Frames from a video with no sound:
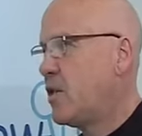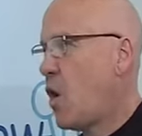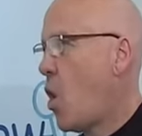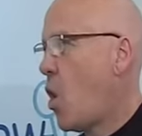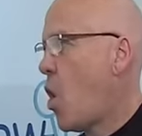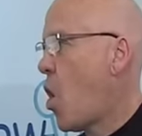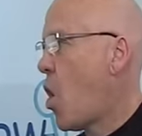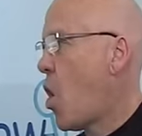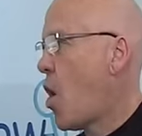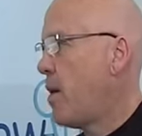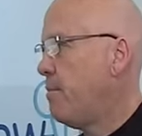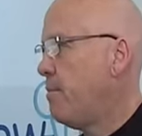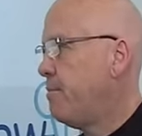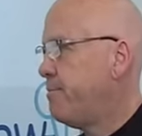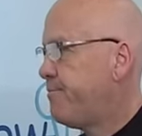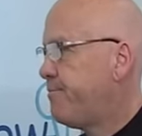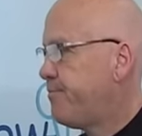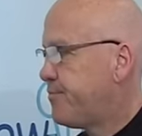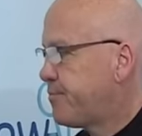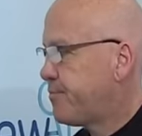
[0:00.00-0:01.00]
time.
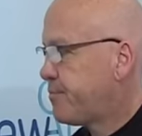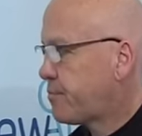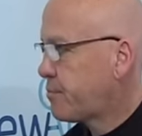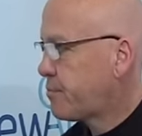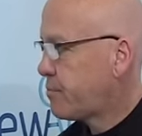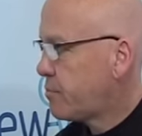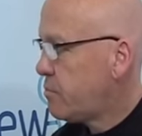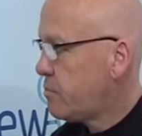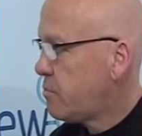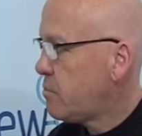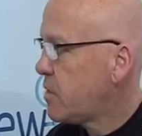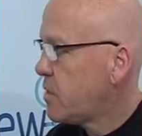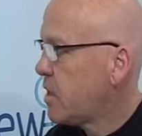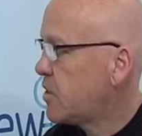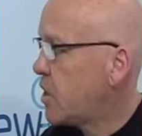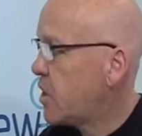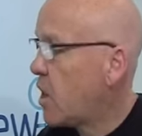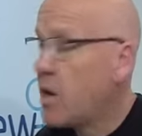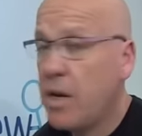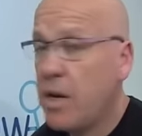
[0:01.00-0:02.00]

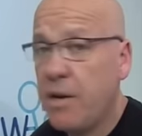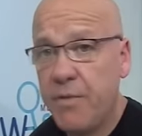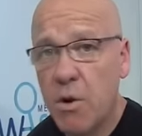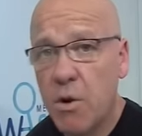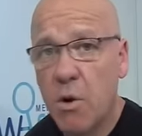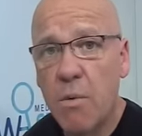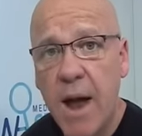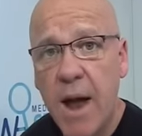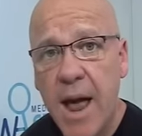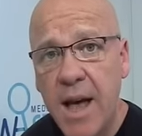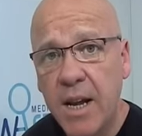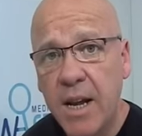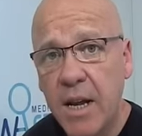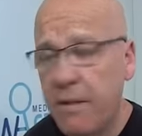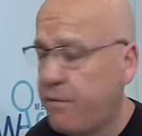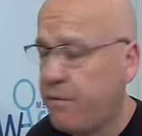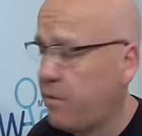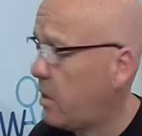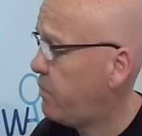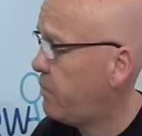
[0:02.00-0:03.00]
So if you're around
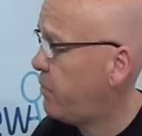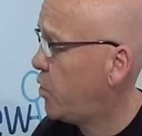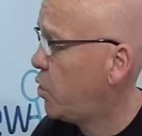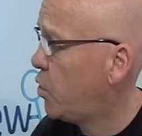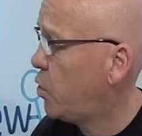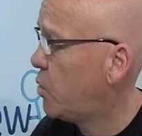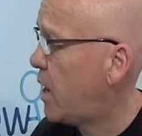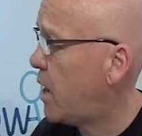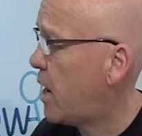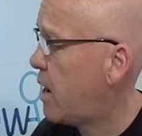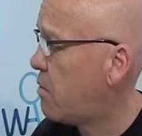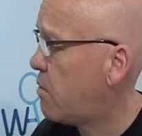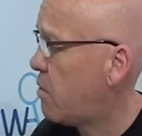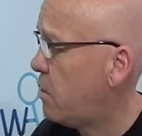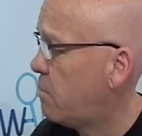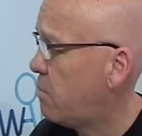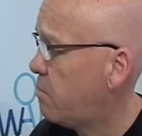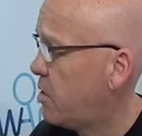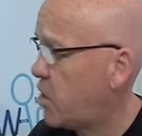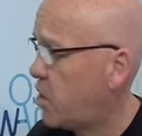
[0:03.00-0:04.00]
if you are
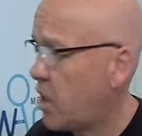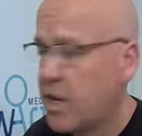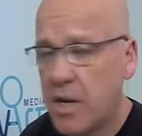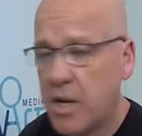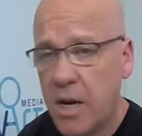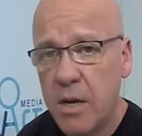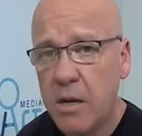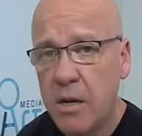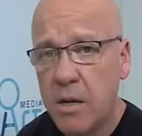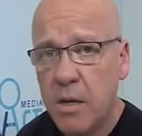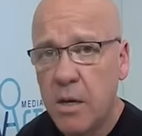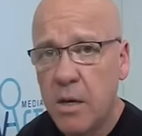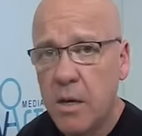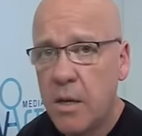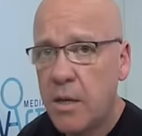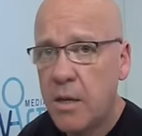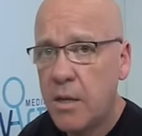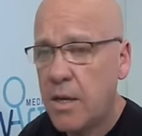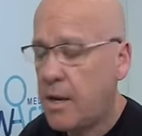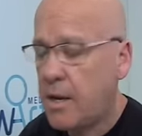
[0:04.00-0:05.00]
on Magento,
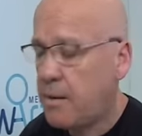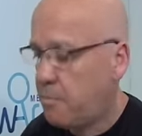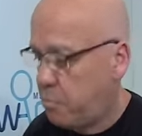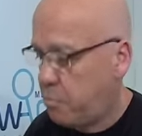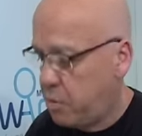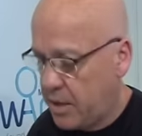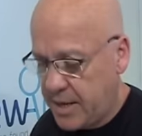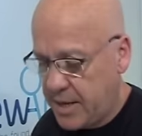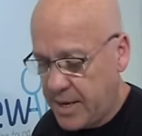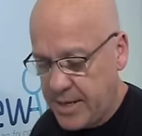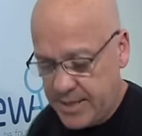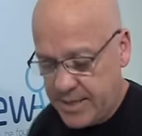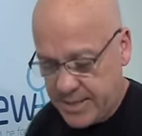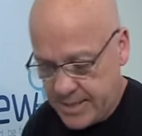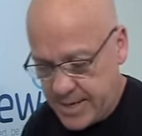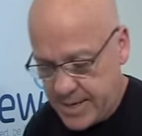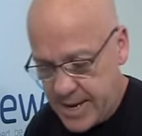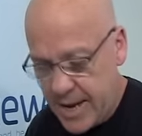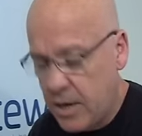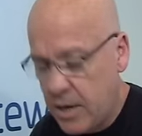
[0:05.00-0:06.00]
then please
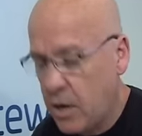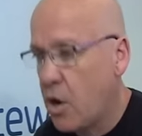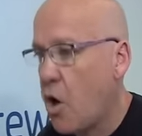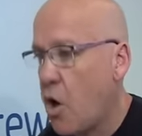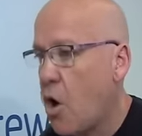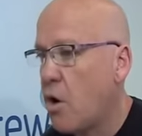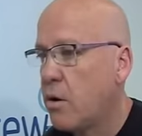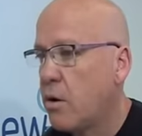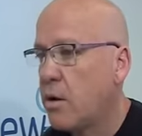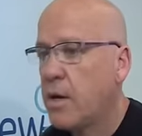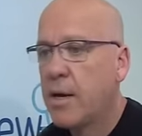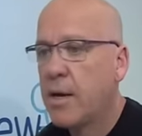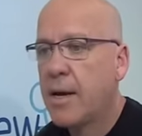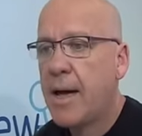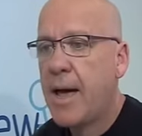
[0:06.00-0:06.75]
get along